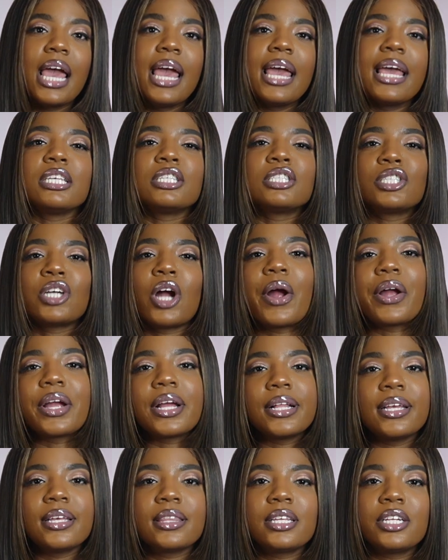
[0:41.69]
is
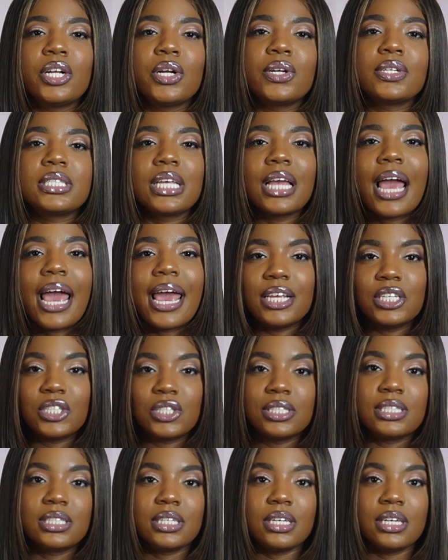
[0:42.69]
targeting the nursing
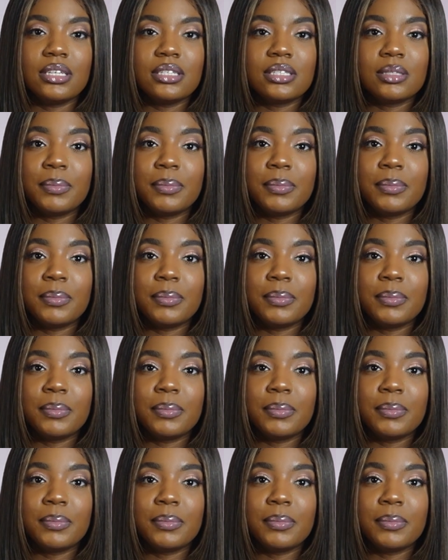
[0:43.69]
agencies